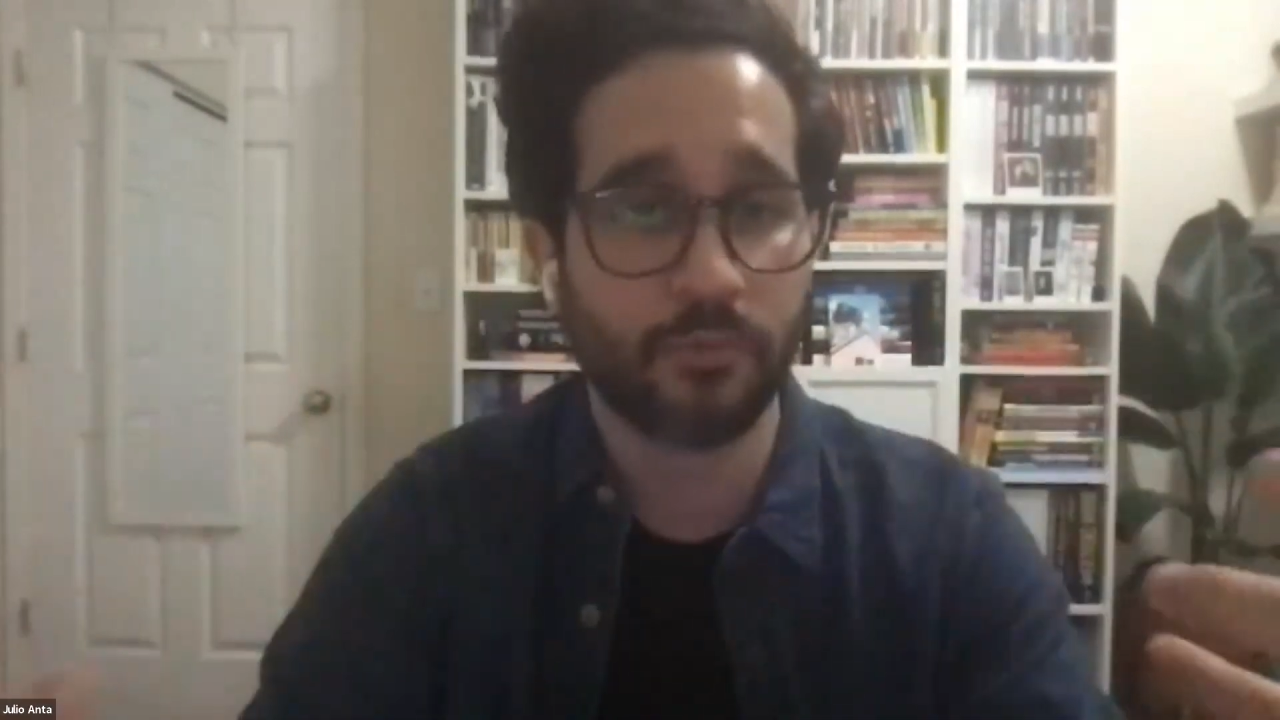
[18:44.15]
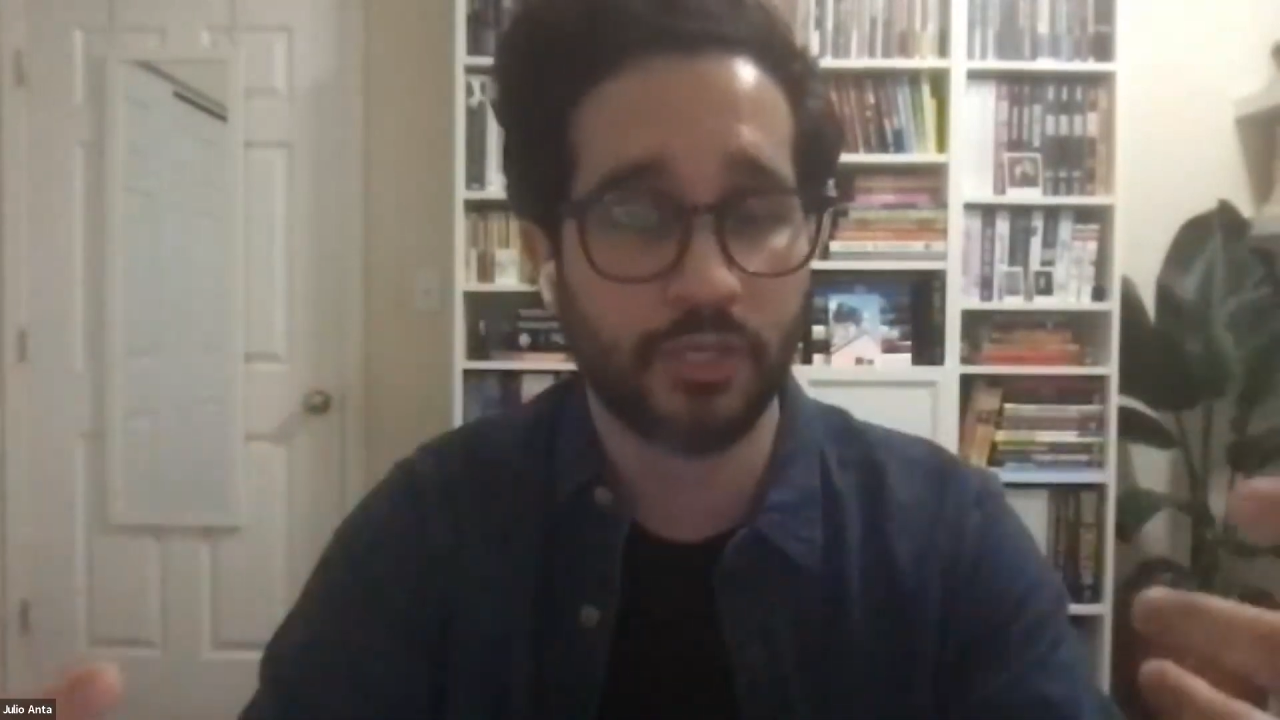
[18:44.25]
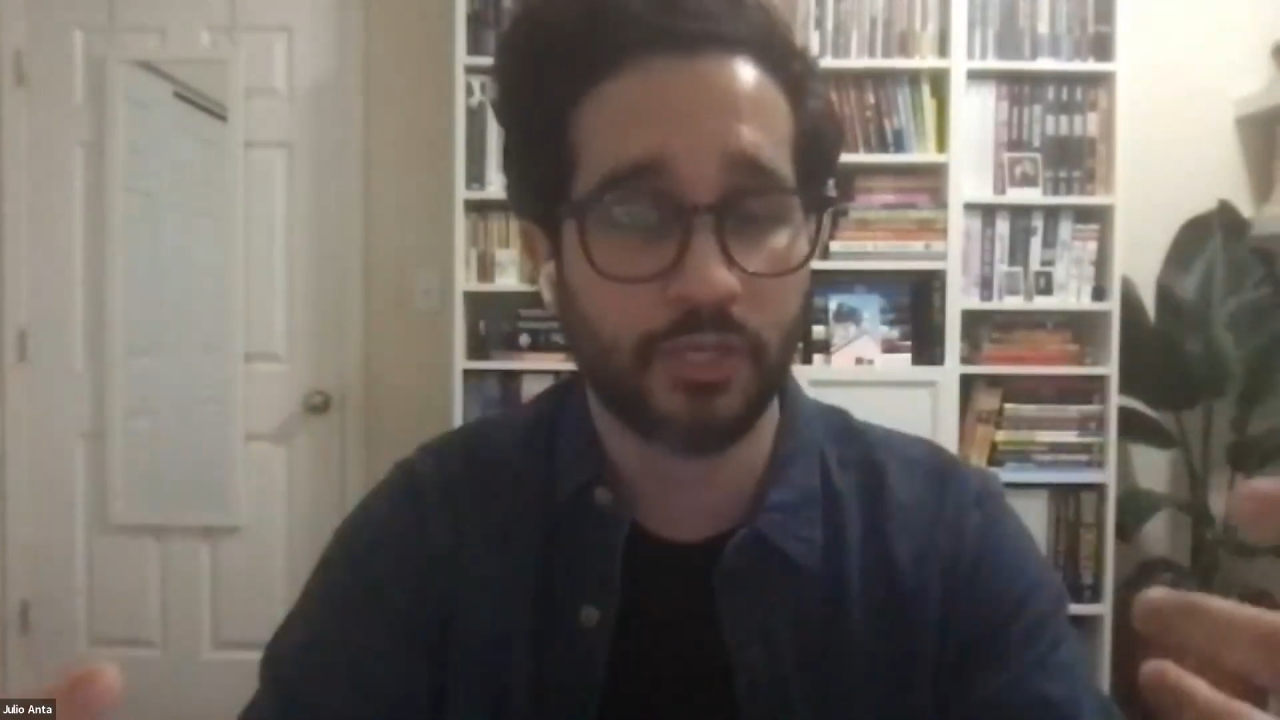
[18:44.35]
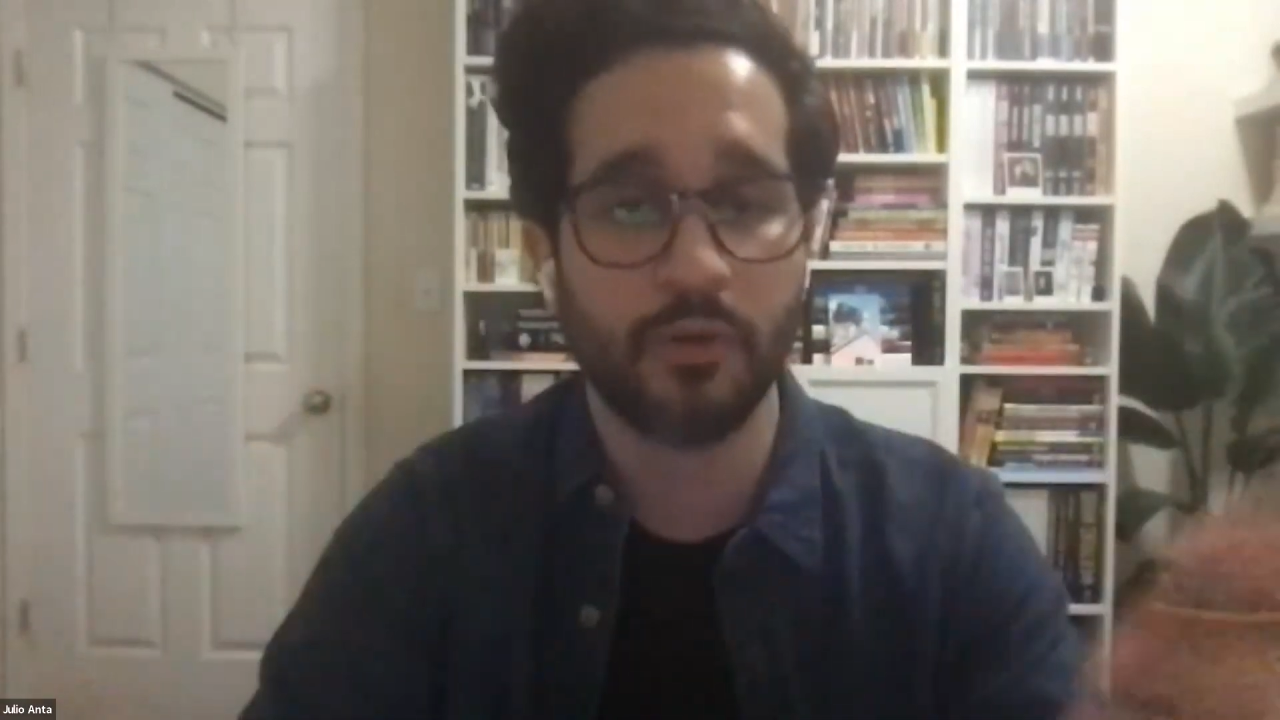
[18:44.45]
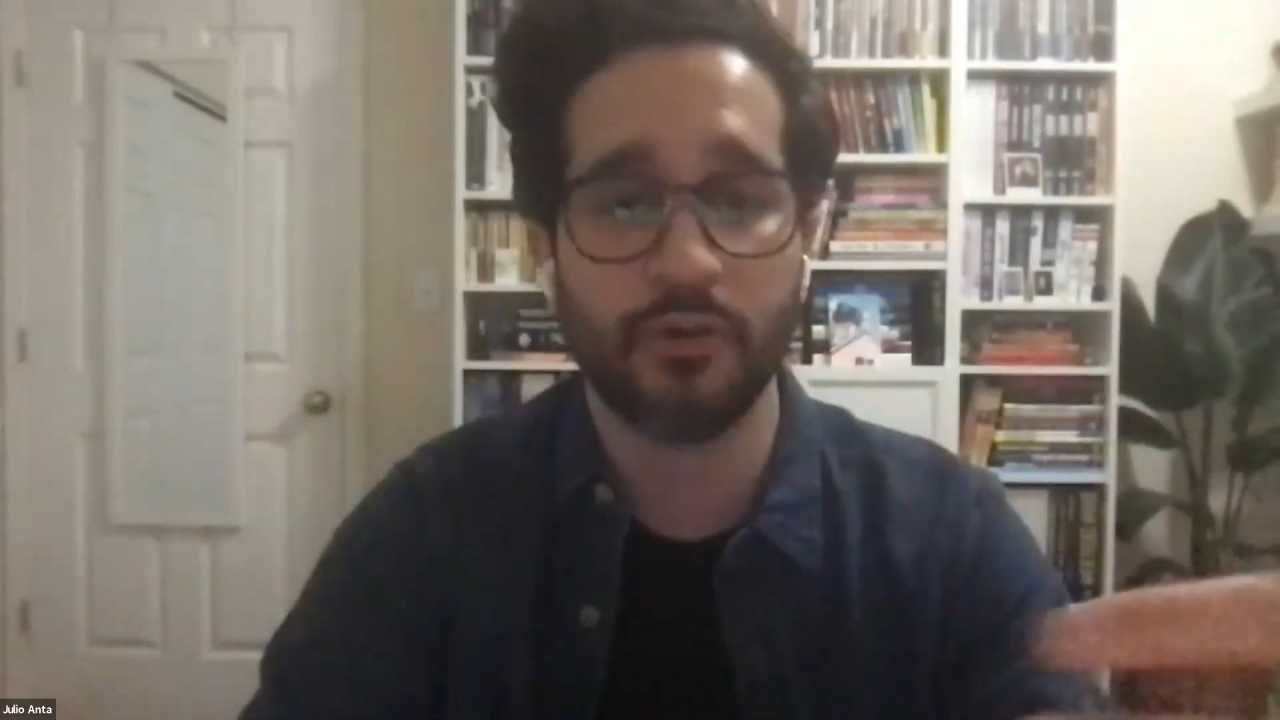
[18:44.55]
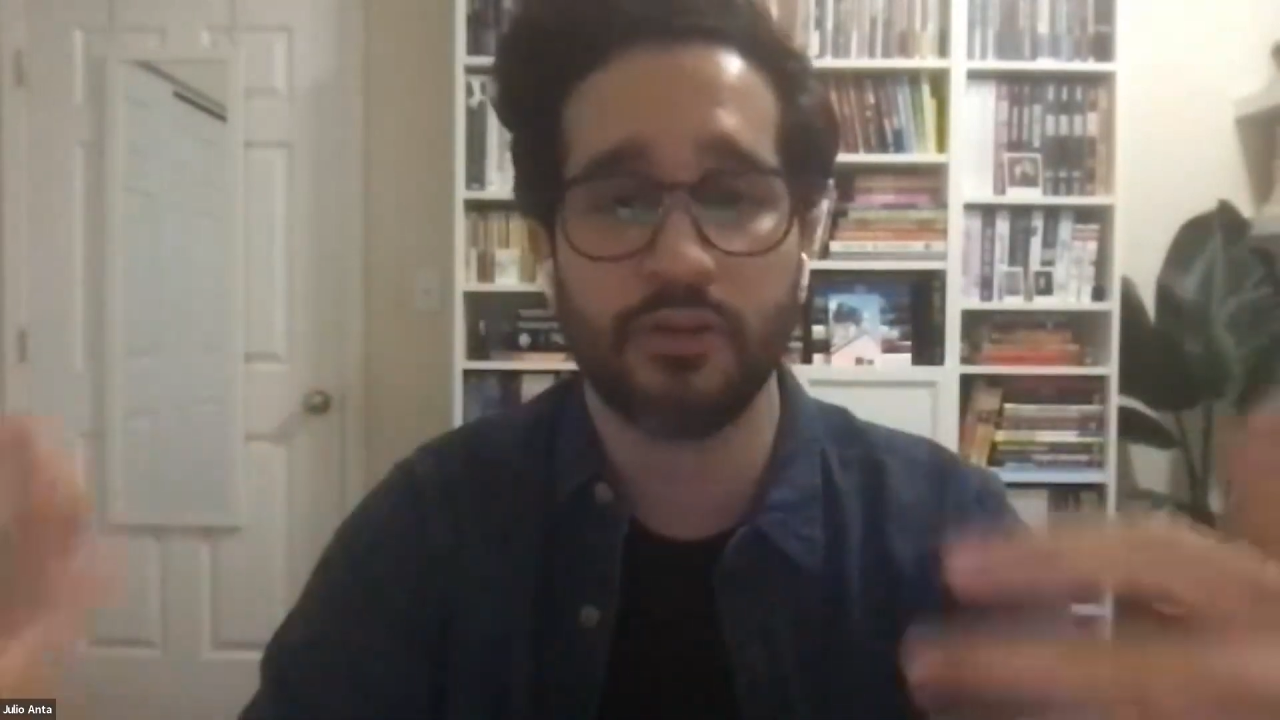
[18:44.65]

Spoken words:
from Cuba